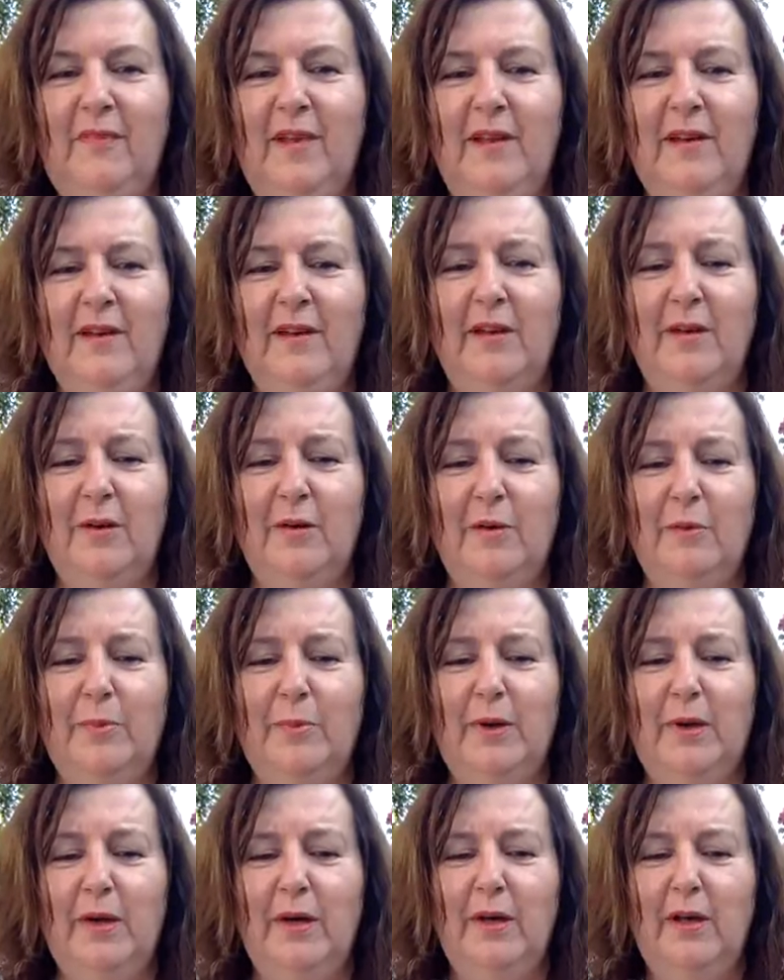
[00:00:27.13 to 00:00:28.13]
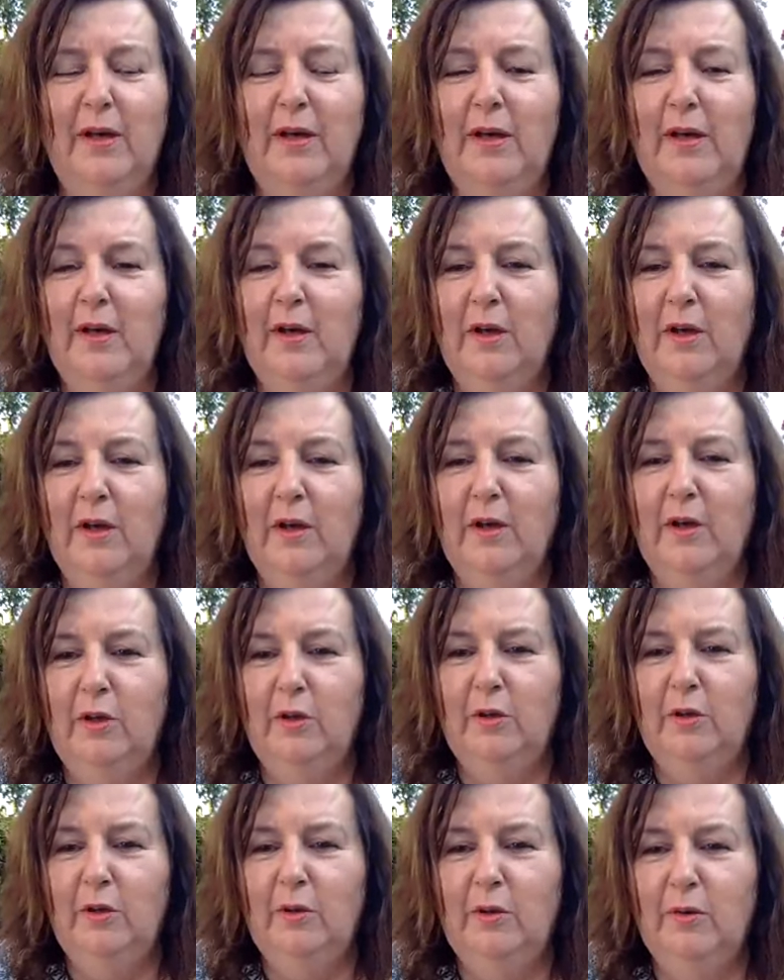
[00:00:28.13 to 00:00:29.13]
And
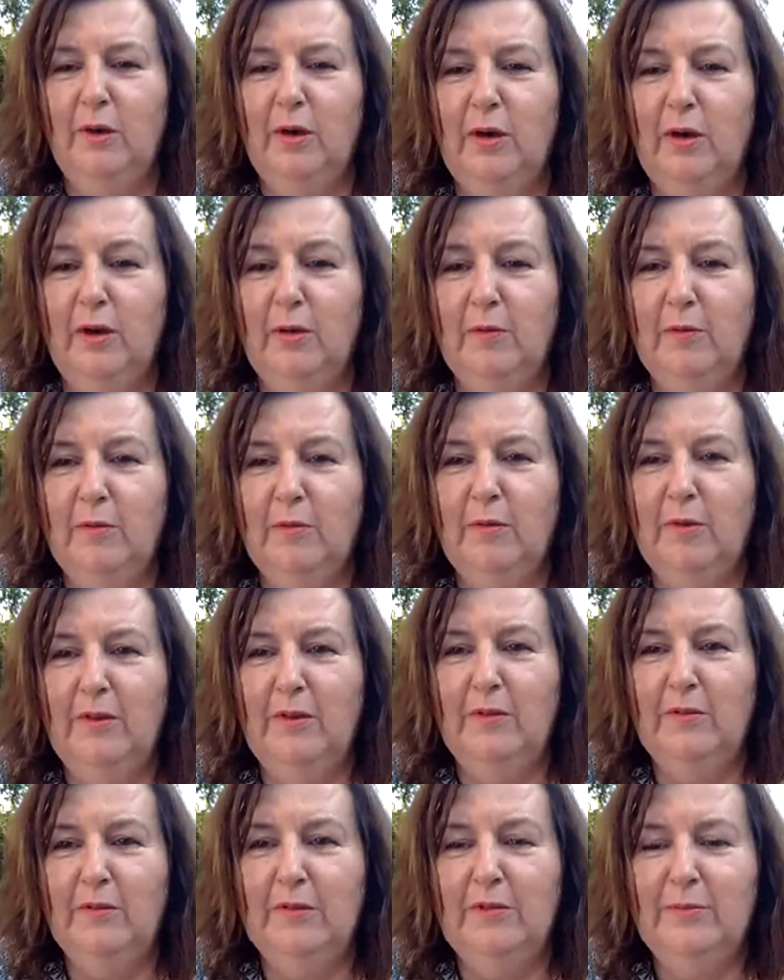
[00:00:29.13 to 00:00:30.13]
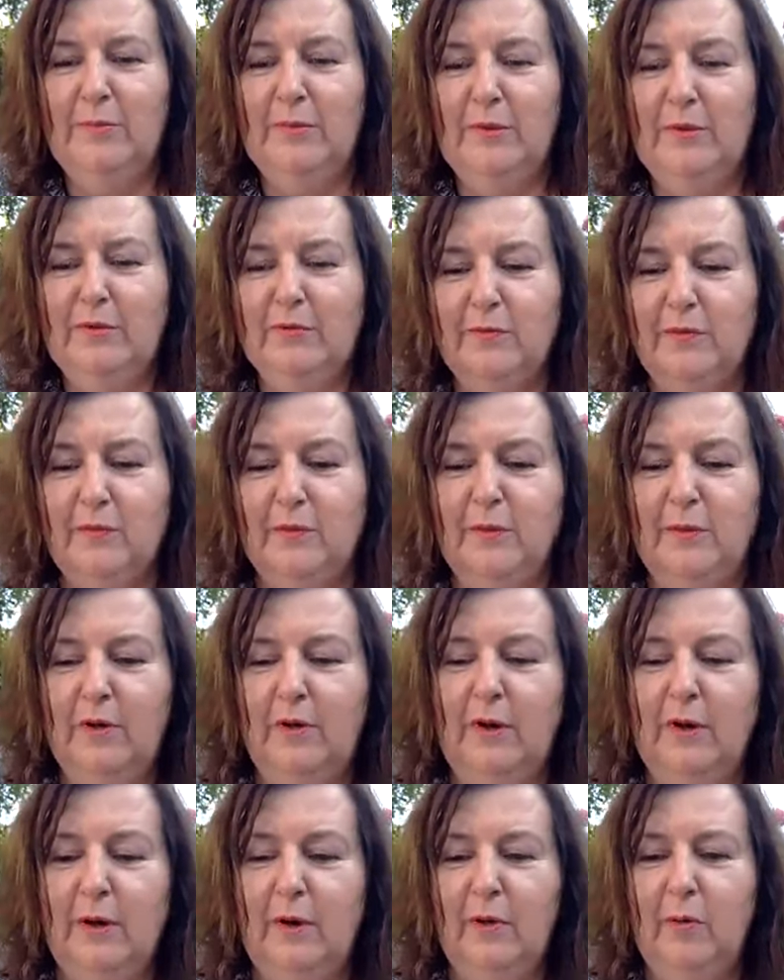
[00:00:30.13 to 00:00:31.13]
I hope the weather is beautiful
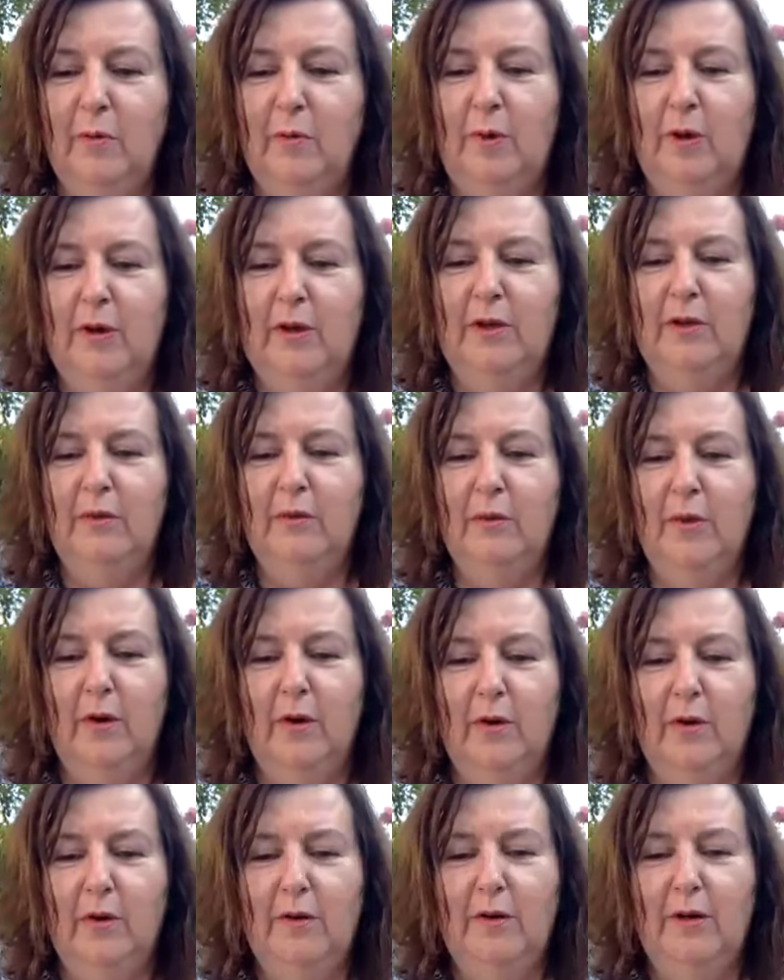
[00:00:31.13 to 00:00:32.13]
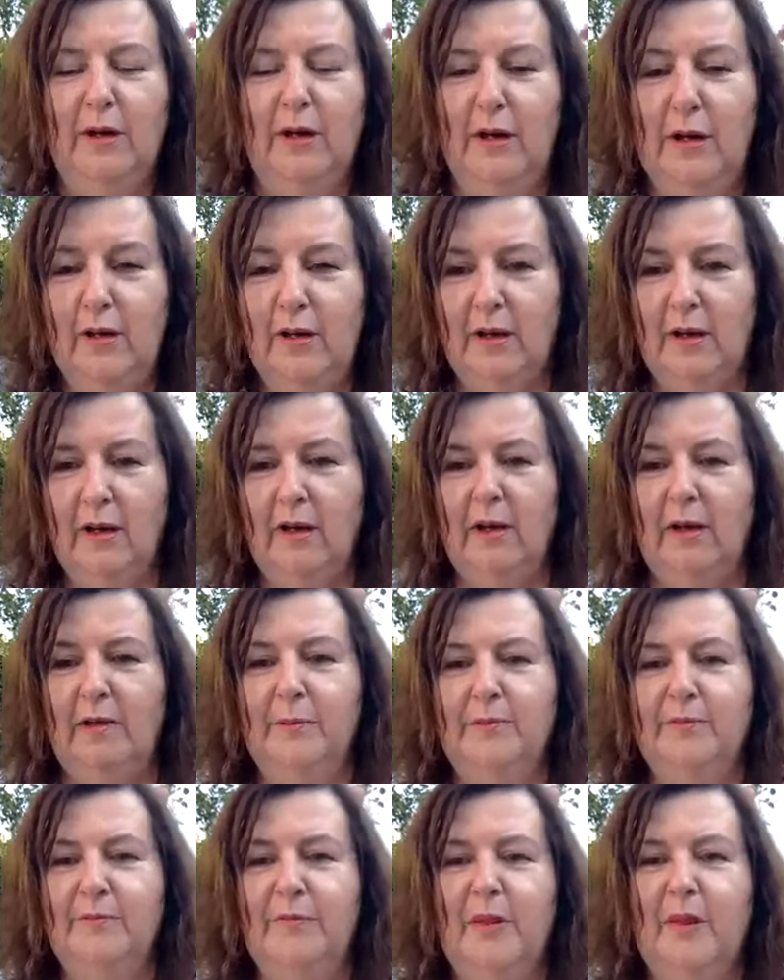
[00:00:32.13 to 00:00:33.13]
where you are.
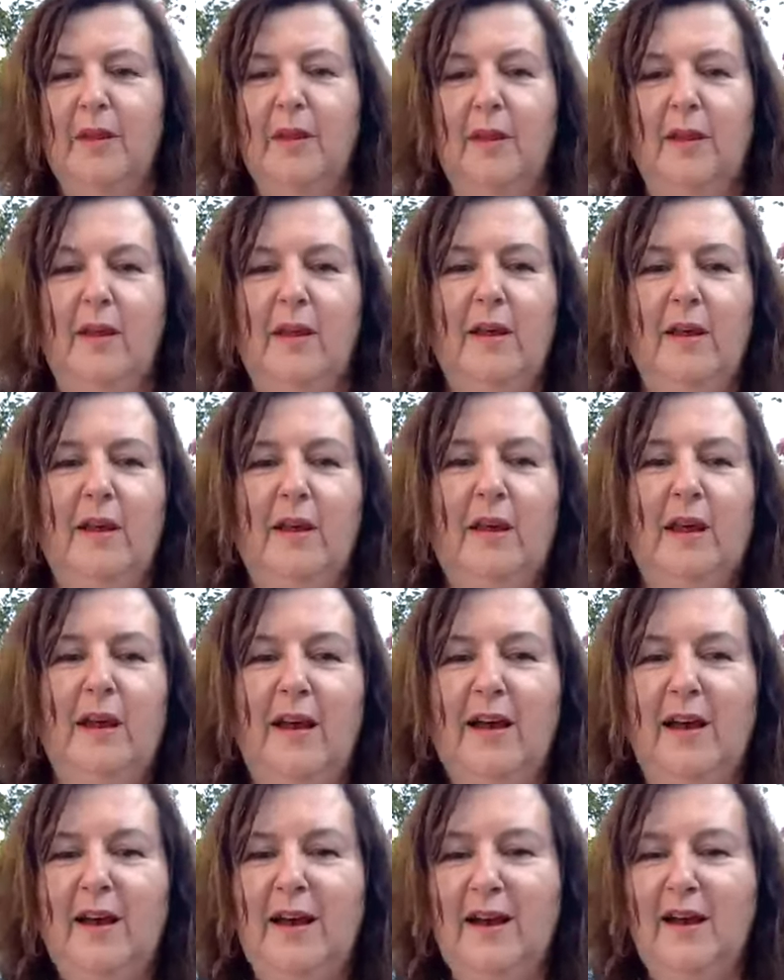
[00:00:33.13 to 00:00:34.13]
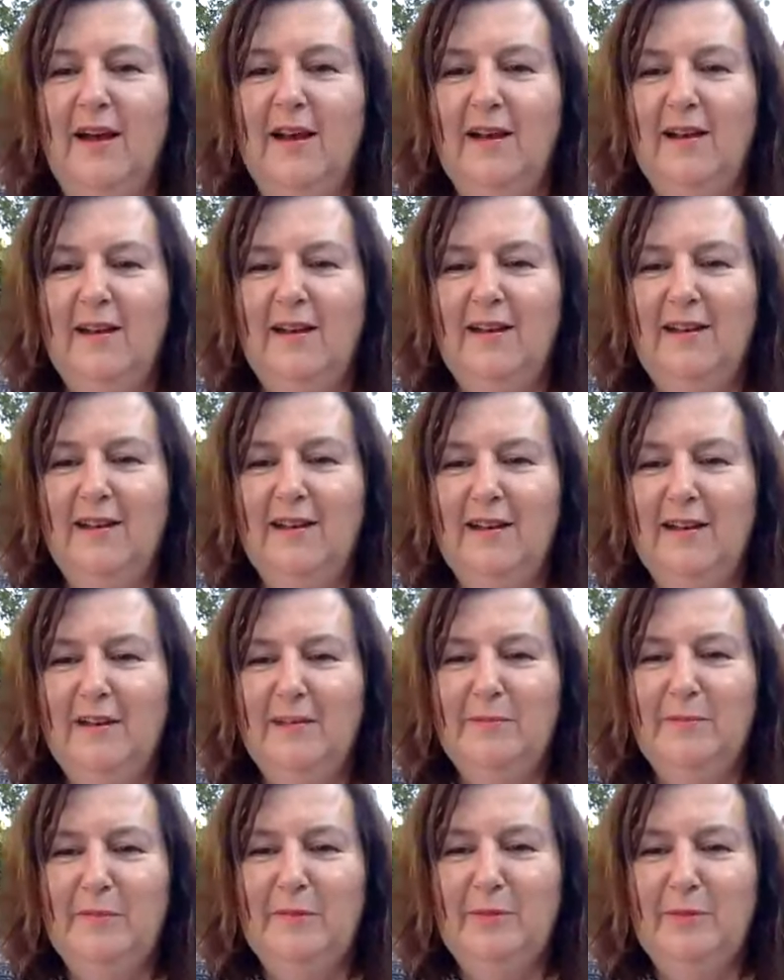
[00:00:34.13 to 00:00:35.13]
I
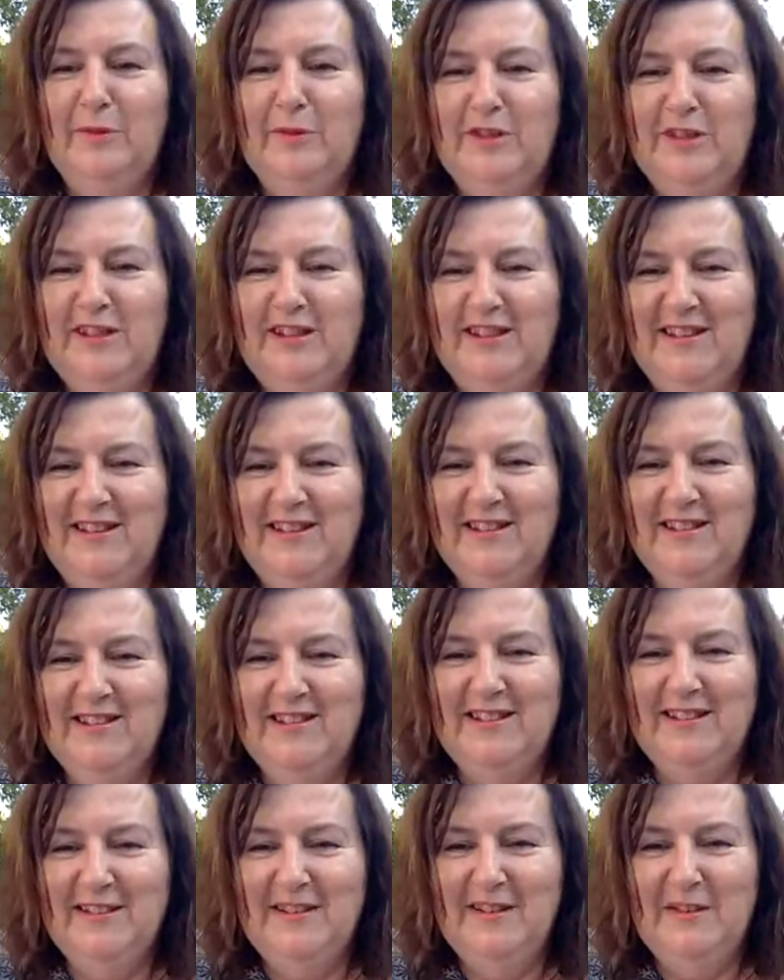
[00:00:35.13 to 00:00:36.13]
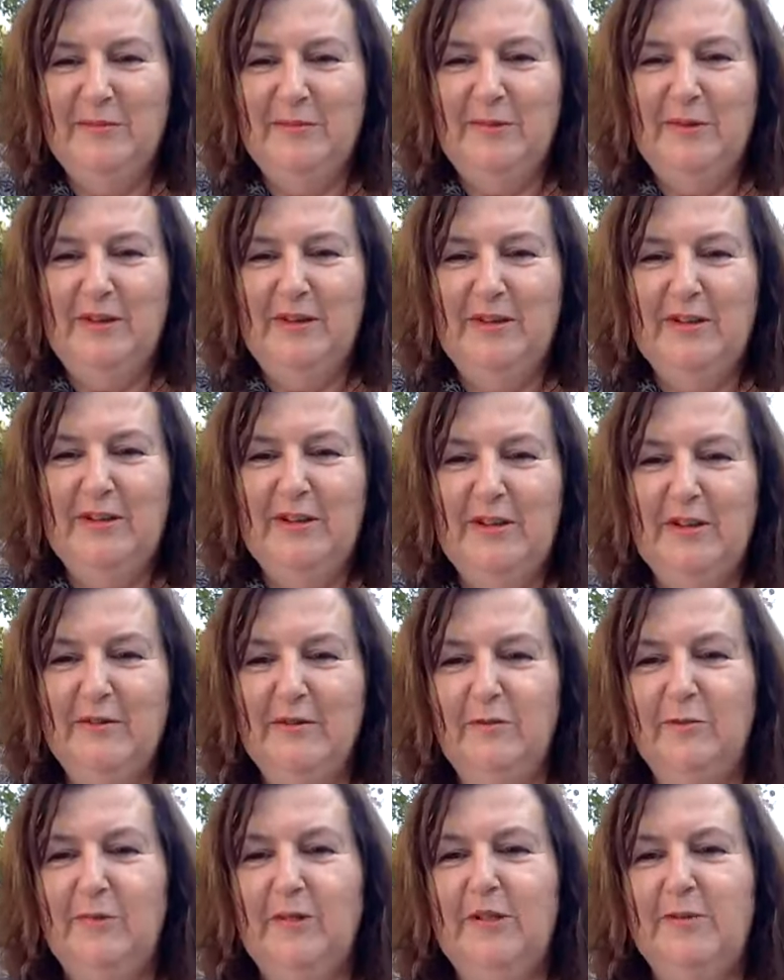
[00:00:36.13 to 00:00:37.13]
am Alwyn Jennings. I'm a channel
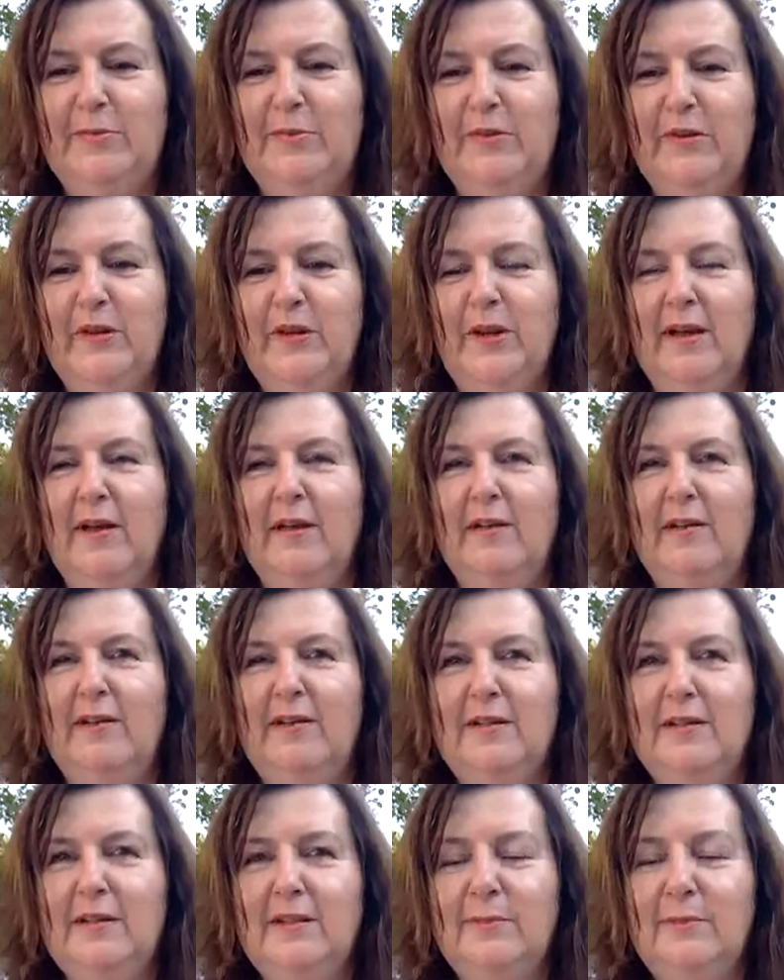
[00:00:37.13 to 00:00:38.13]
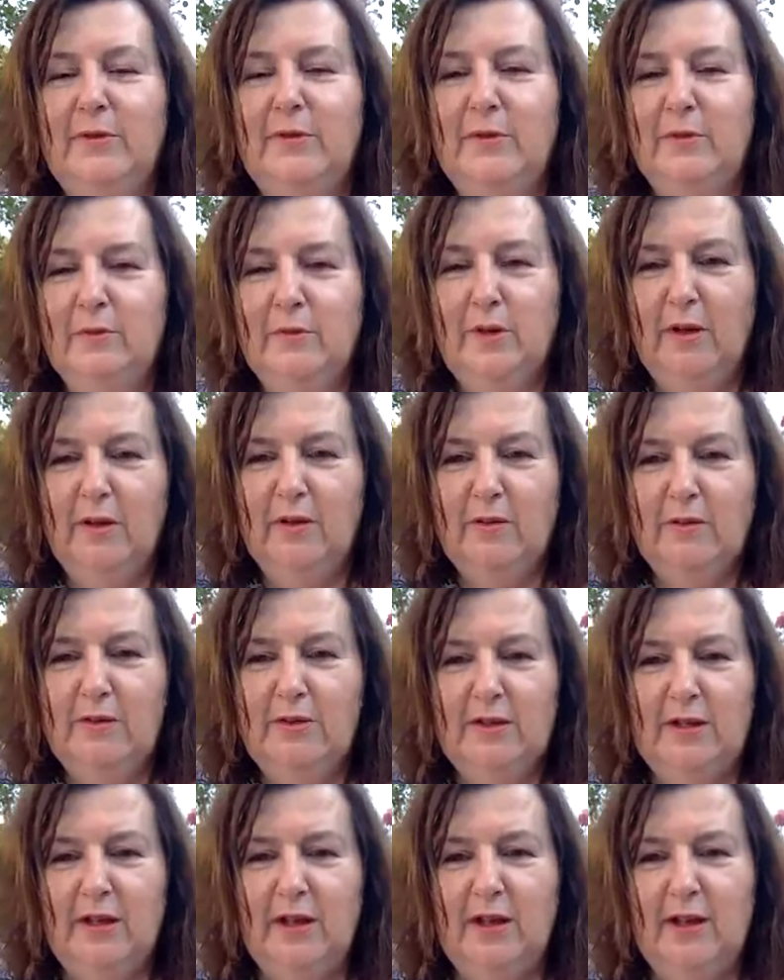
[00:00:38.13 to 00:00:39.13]
of my spirit guides, spiritual
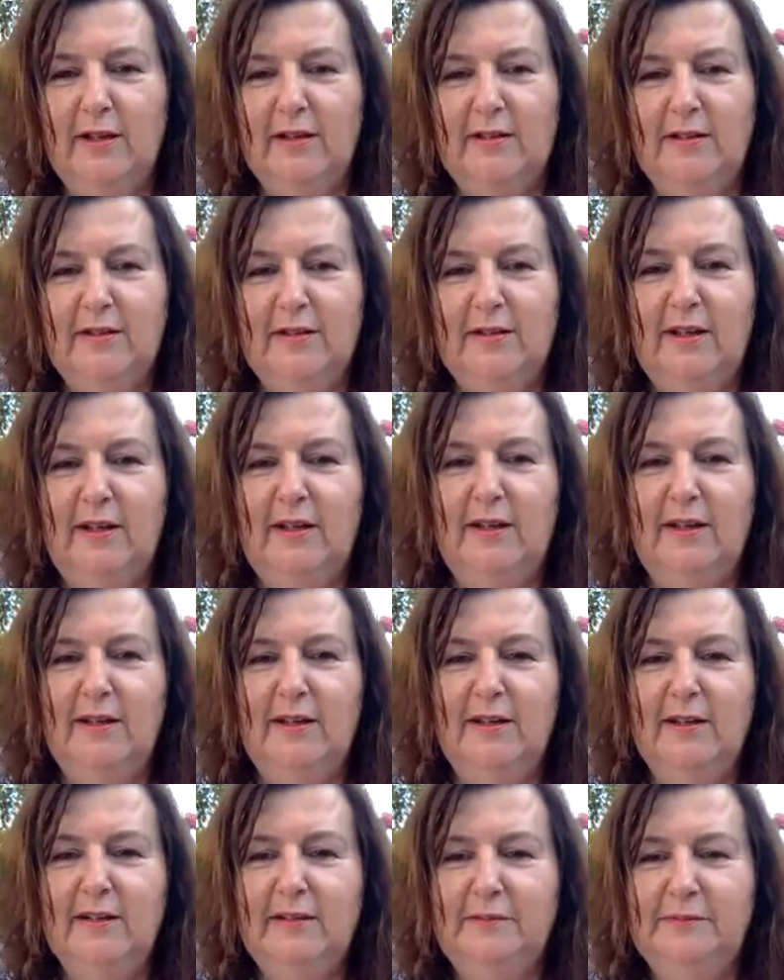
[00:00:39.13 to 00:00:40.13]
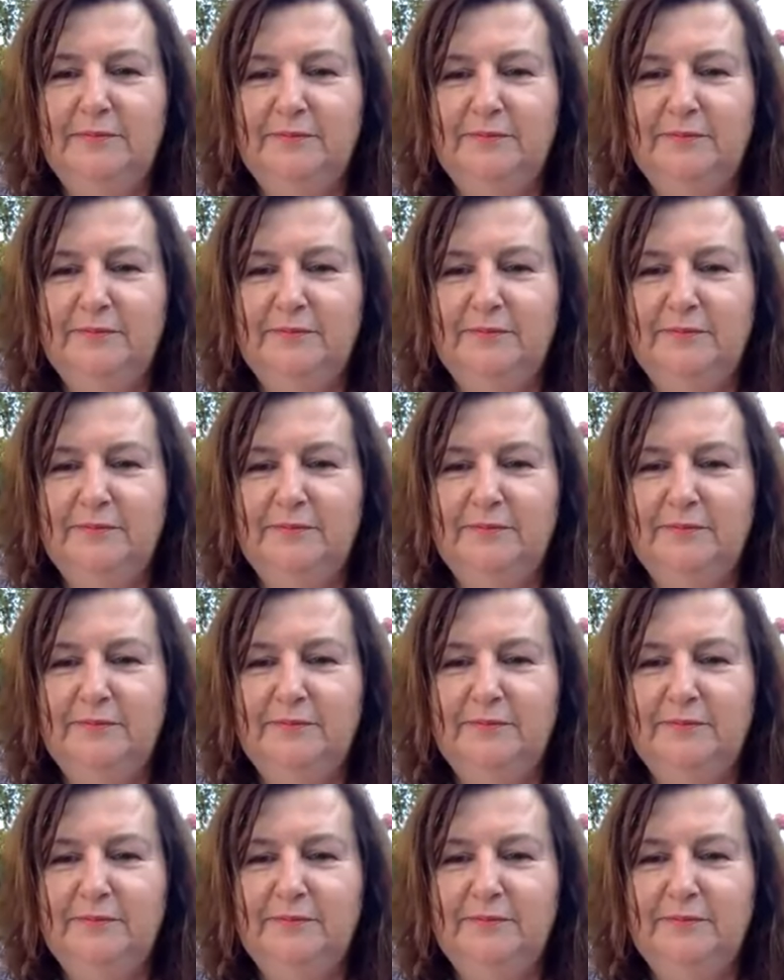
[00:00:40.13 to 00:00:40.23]
coach and healer.